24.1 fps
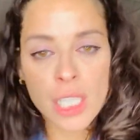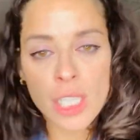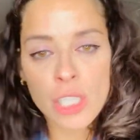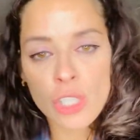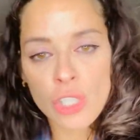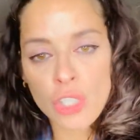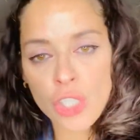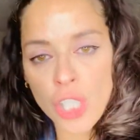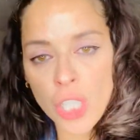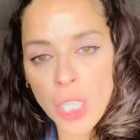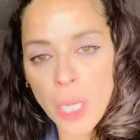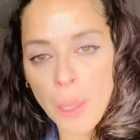
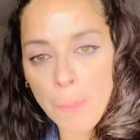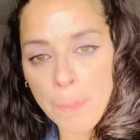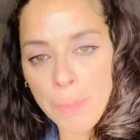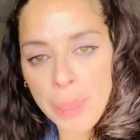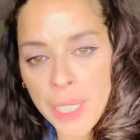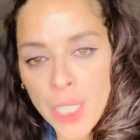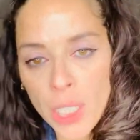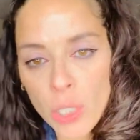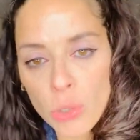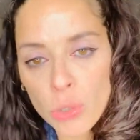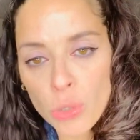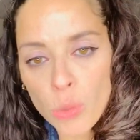She
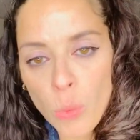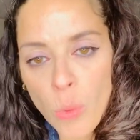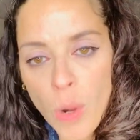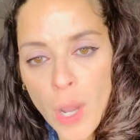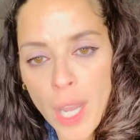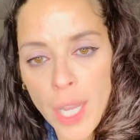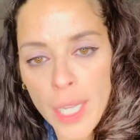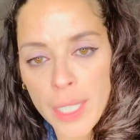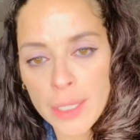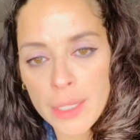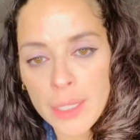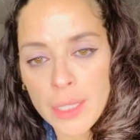appealed
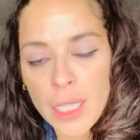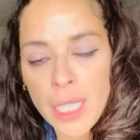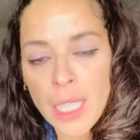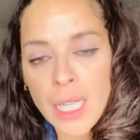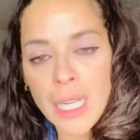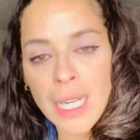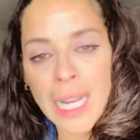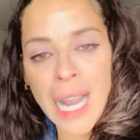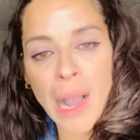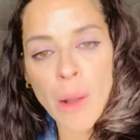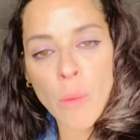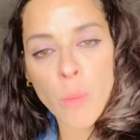1,
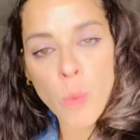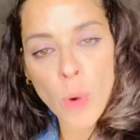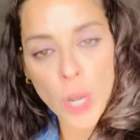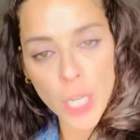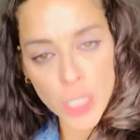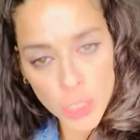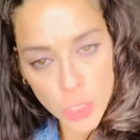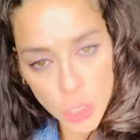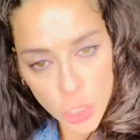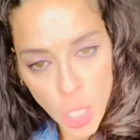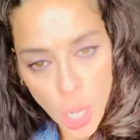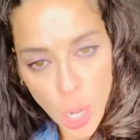got
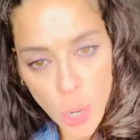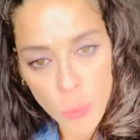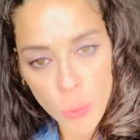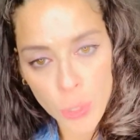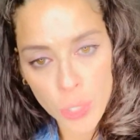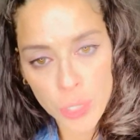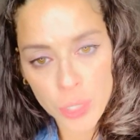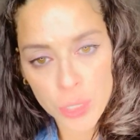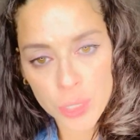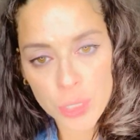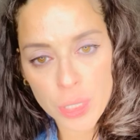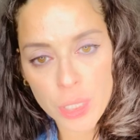1
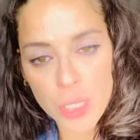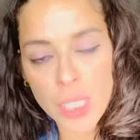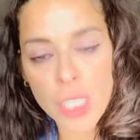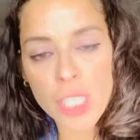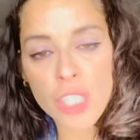lowered.